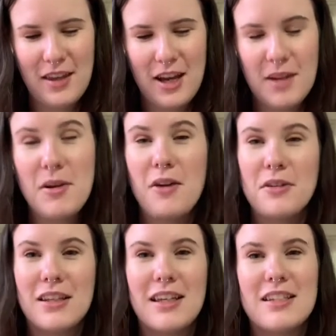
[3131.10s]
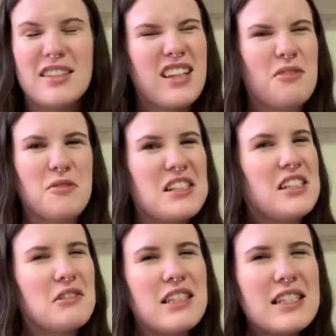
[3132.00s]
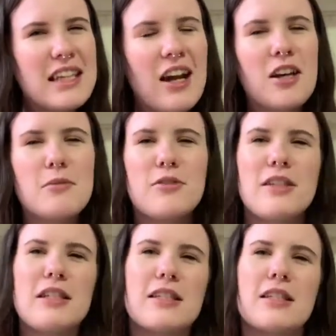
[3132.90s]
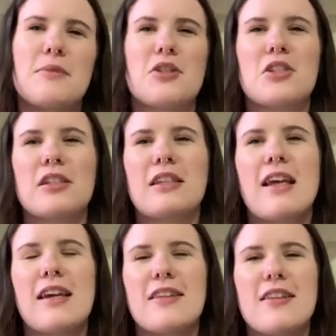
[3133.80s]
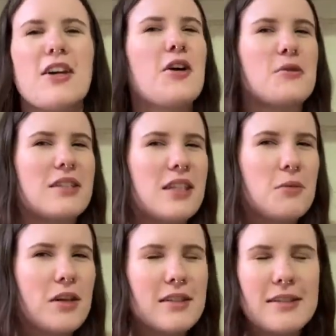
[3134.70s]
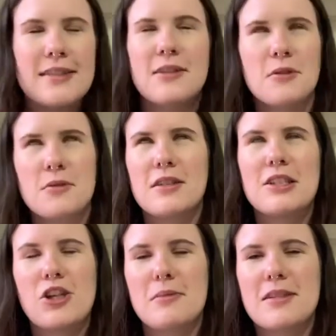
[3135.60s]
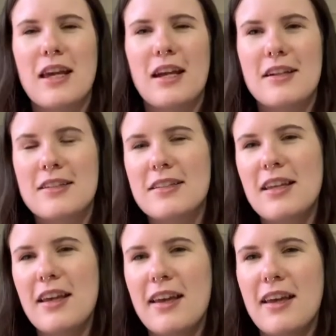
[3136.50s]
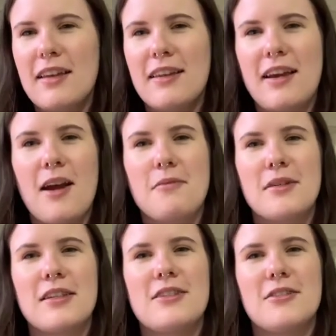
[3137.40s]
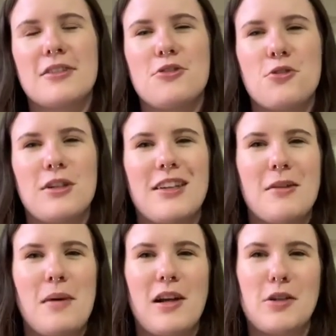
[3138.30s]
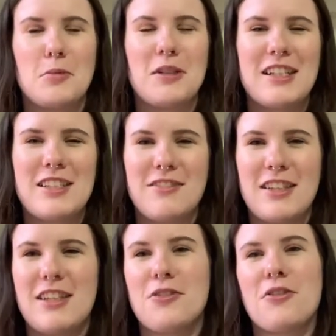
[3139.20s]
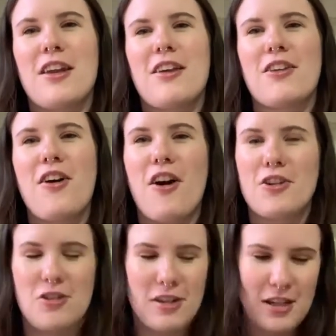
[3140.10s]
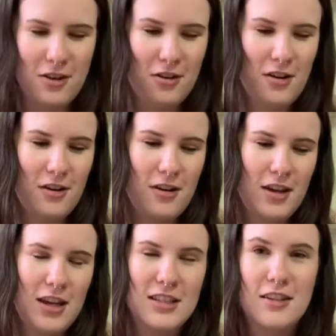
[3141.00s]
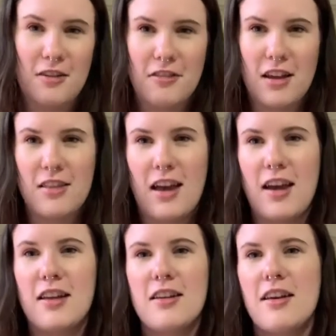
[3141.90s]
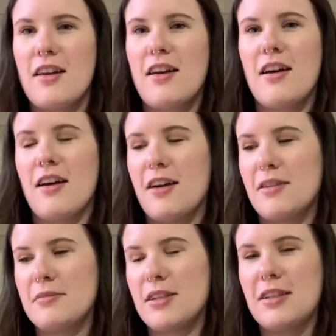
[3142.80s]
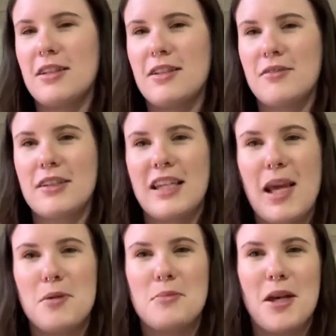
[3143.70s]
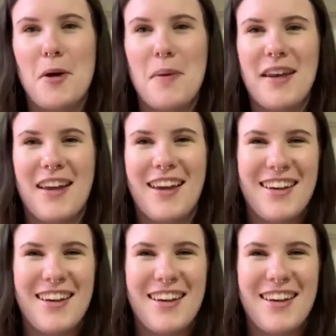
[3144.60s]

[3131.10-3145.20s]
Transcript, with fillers: I'm not really into like really, really scary movies, especially like the ghosty ones, the ones with the jump scares. Like I really don't enjoy like paranormal activity or like conjuring or stuff like that. Um, it really keeps me up at night,